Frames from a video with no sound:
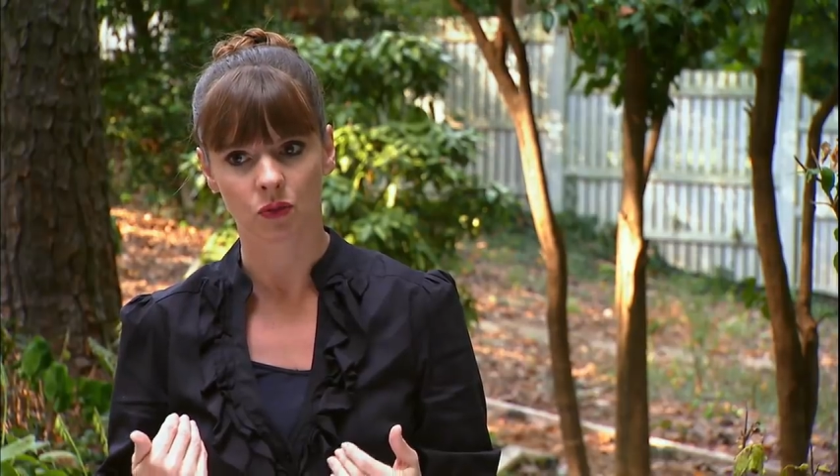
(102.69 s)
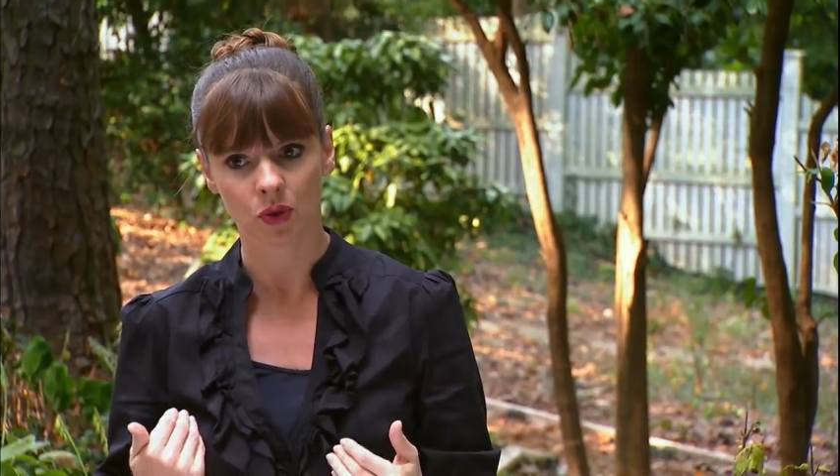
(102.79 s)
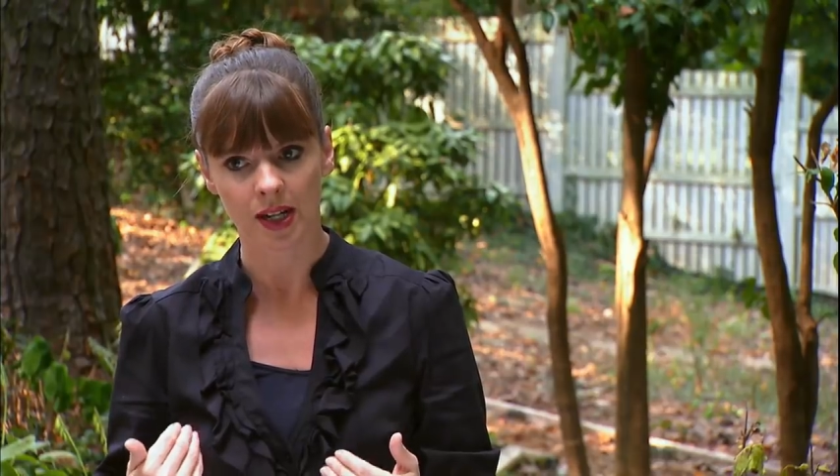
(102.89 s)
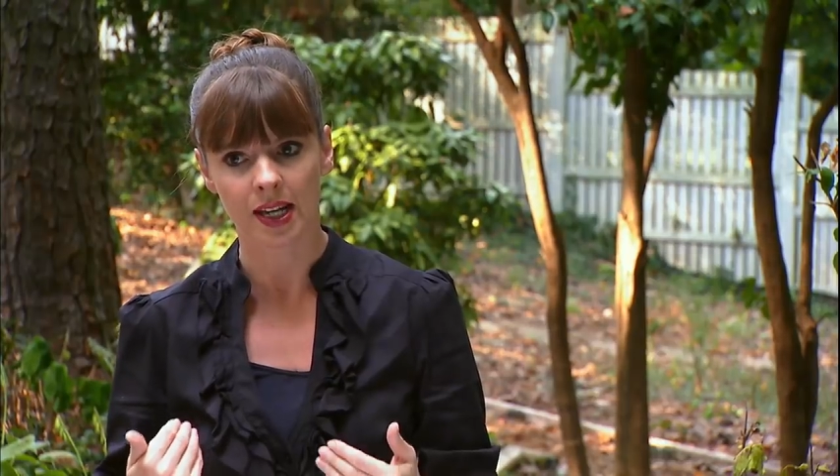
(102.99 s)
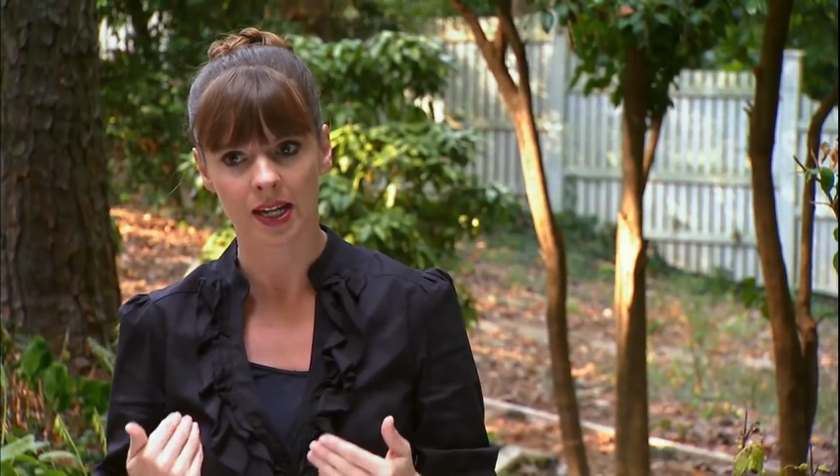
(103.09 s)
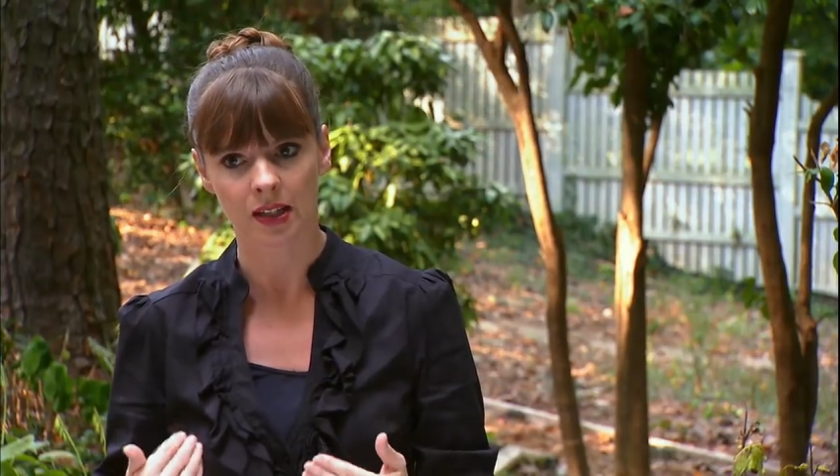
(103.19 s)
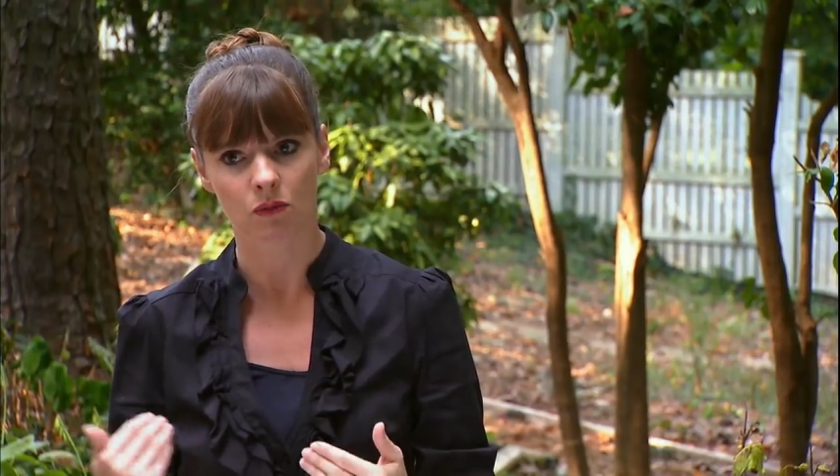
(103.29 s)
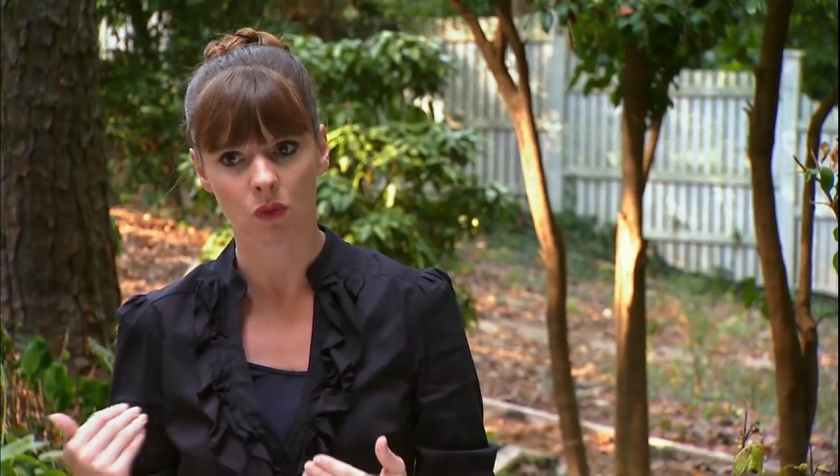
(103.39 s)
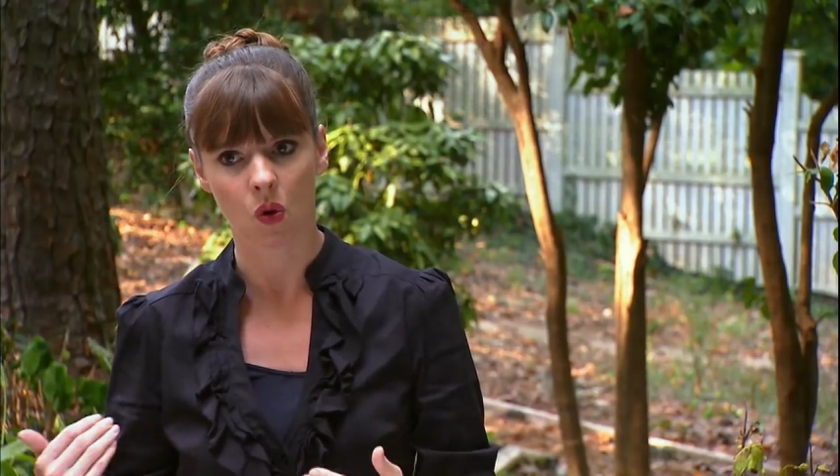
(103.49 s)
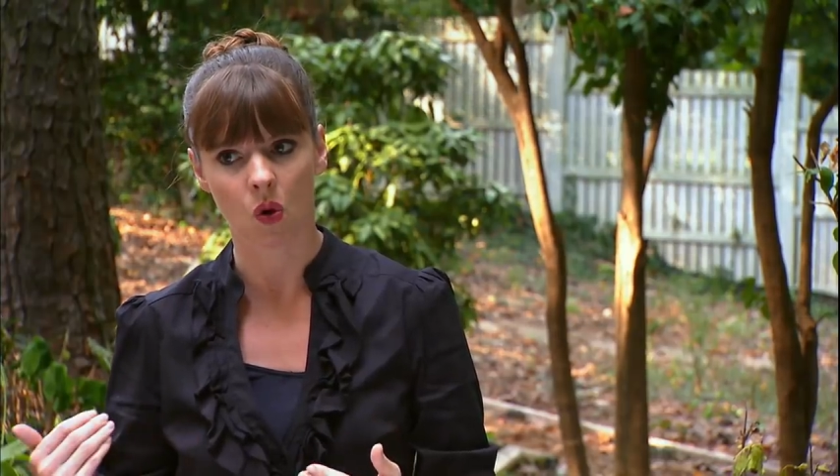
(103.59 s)
really is
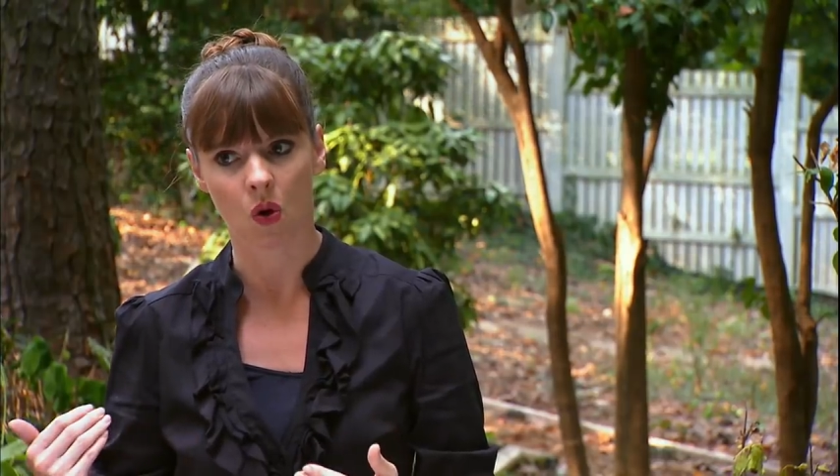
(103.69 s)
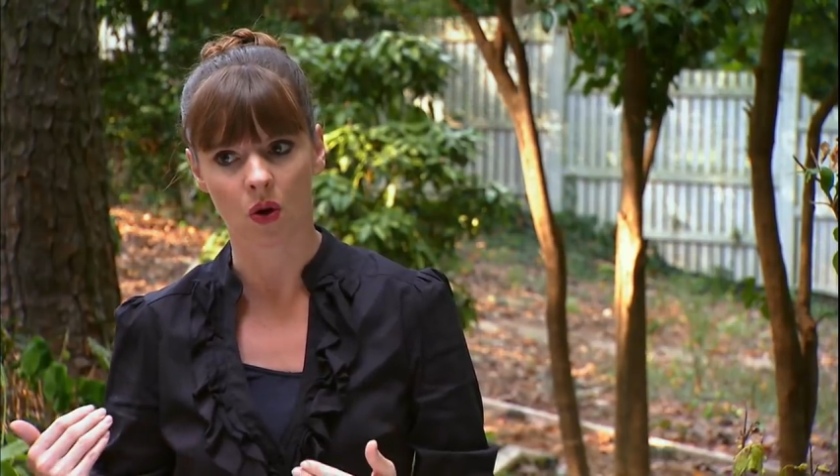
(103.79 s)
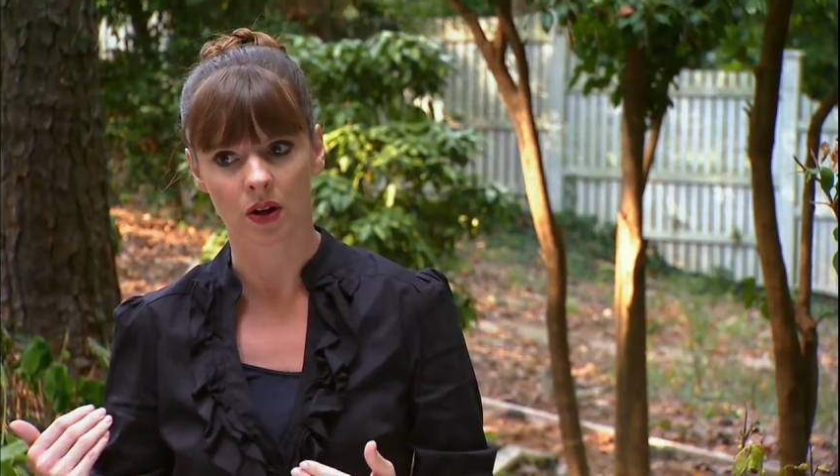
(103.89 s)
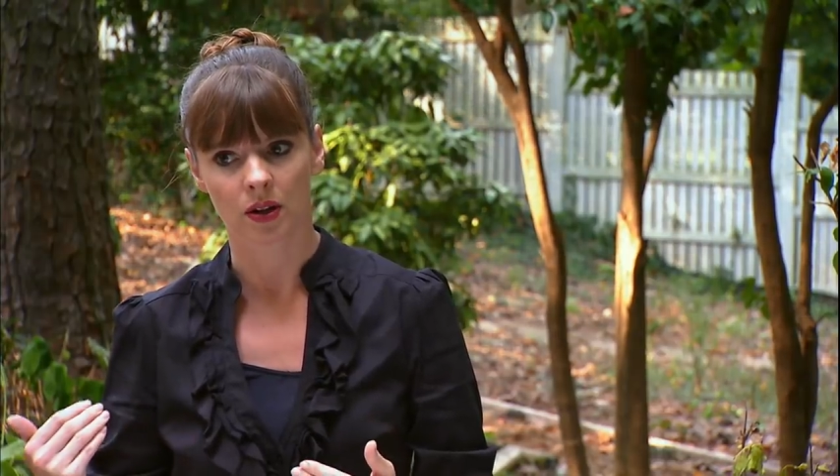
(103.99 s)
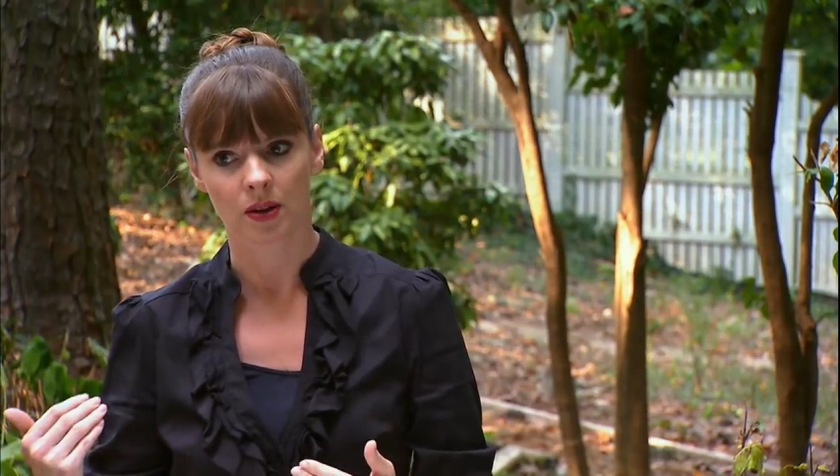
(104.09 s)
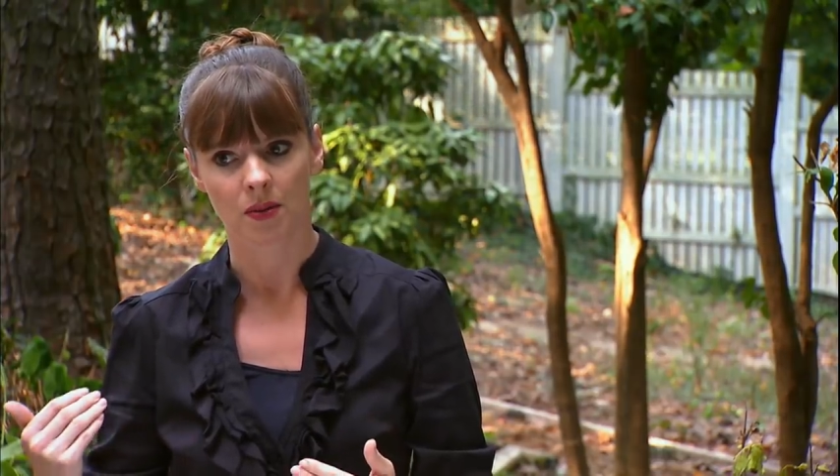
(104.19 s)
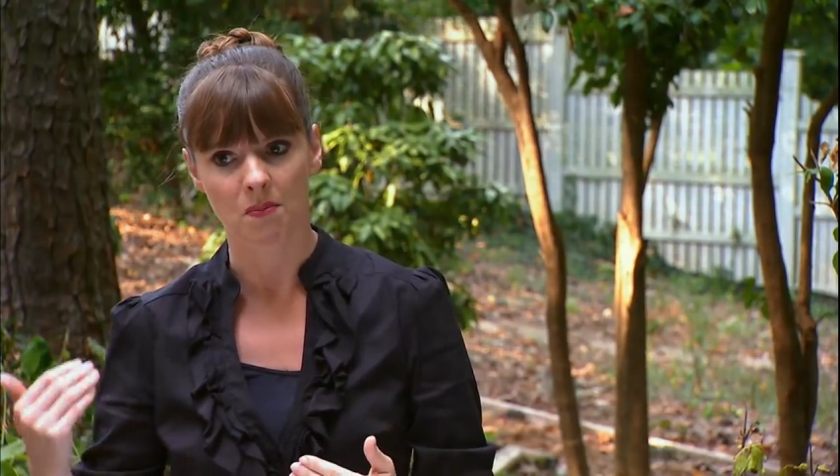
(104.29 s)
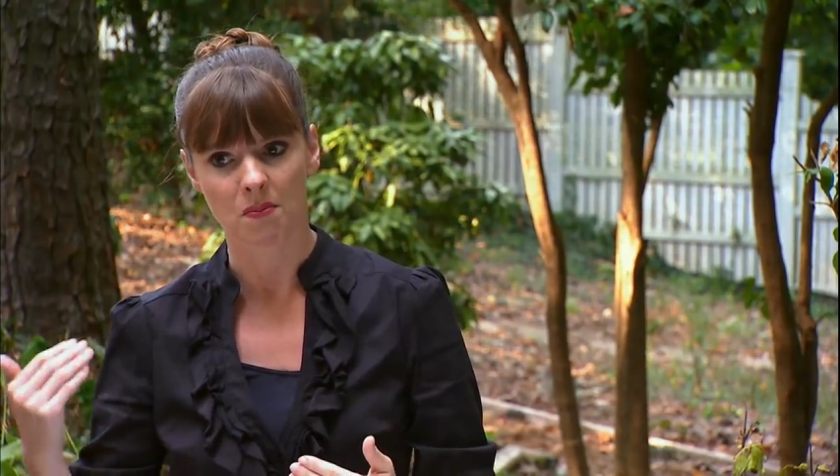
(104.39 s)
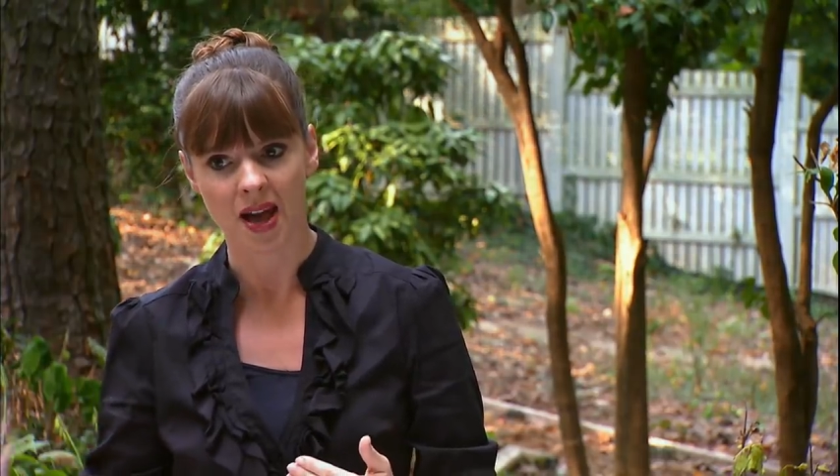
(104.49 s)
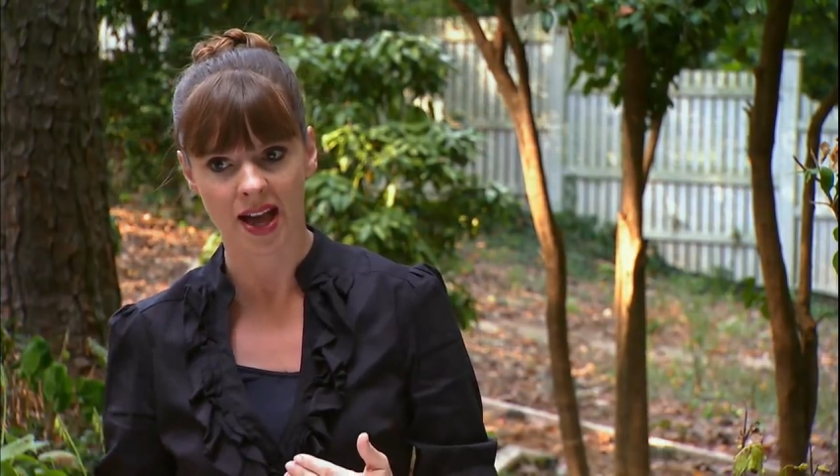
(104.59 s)
more
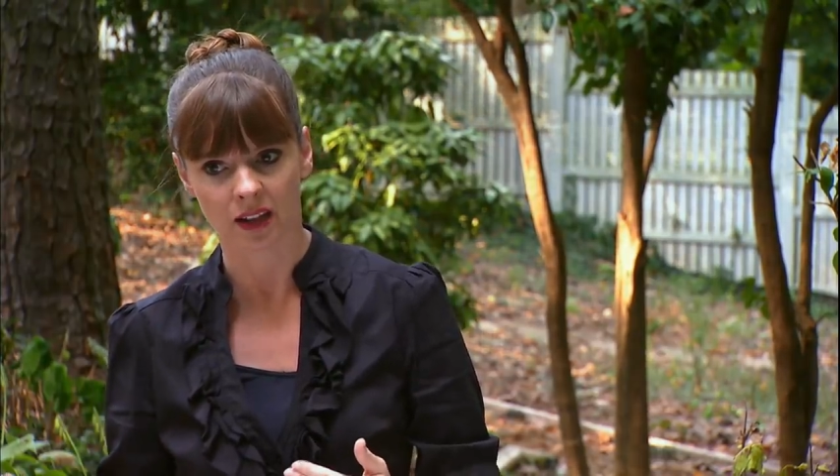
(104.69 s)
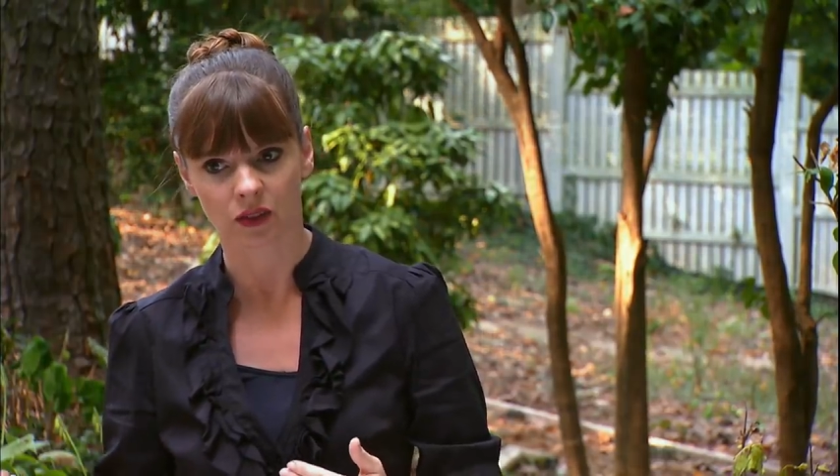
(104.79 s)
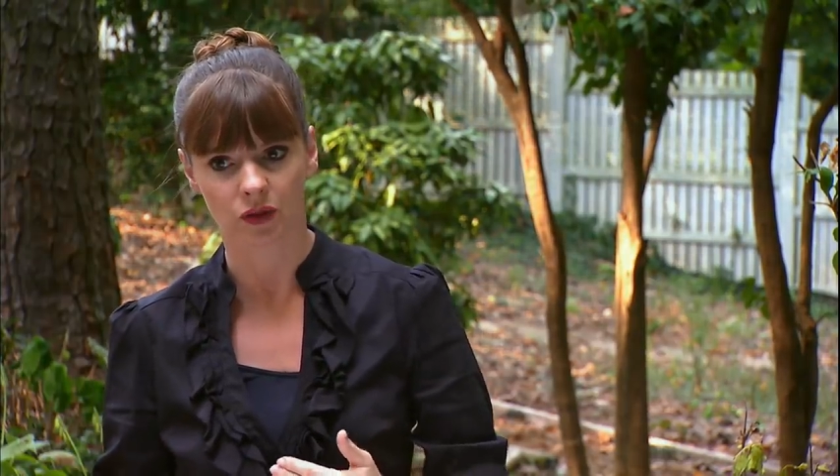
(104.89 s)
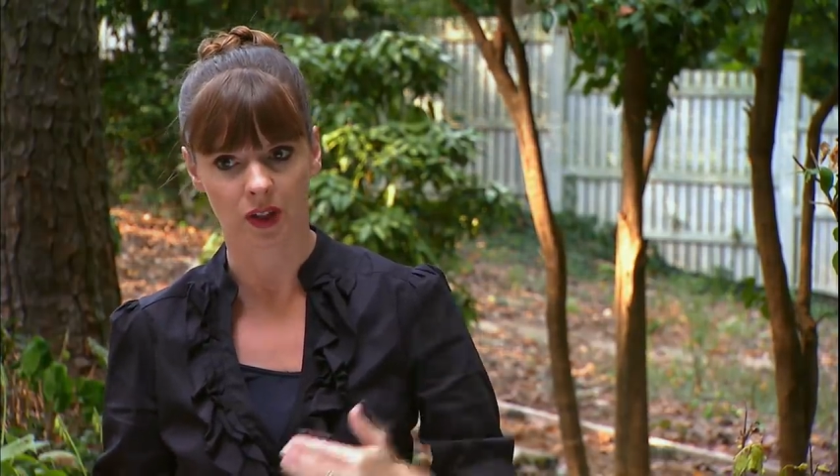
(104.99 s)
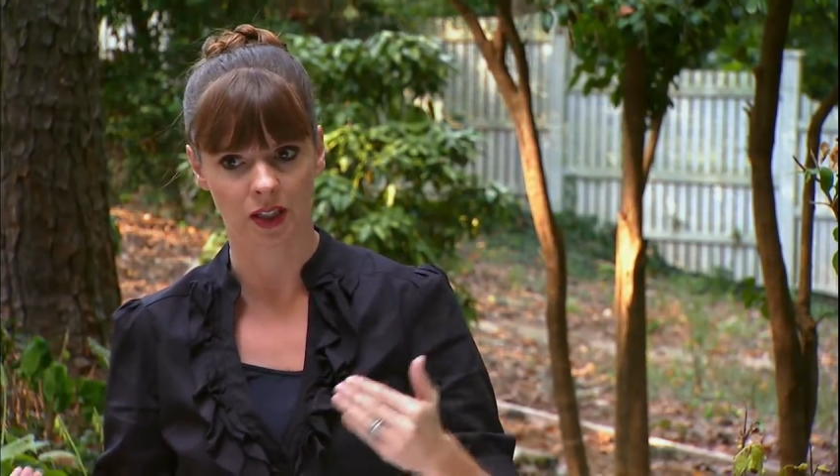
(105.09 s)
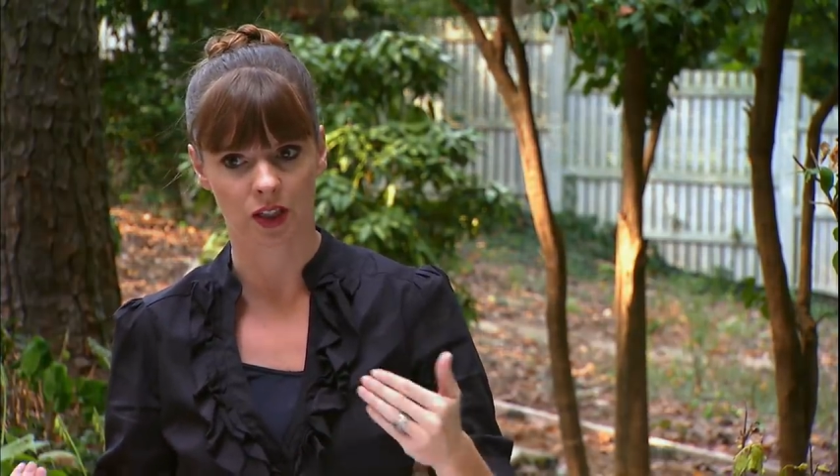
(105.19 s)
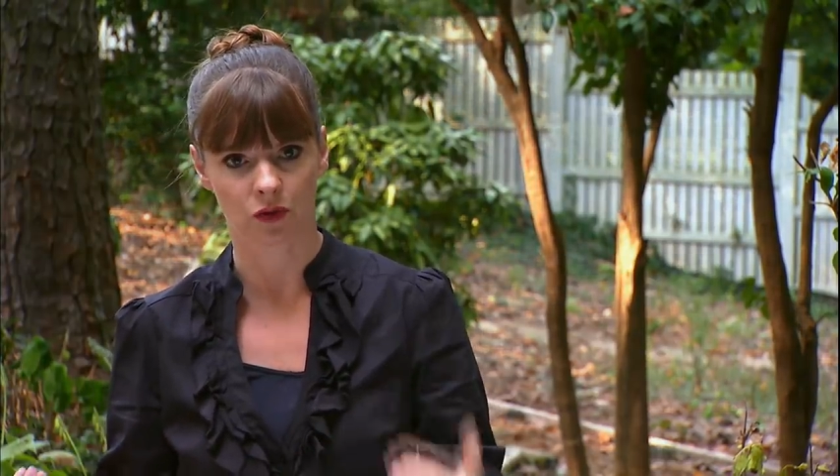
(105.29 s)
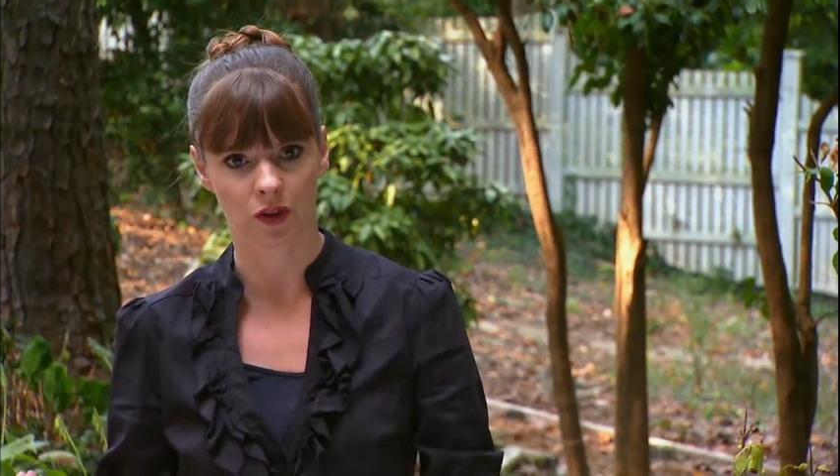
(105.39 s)
male versus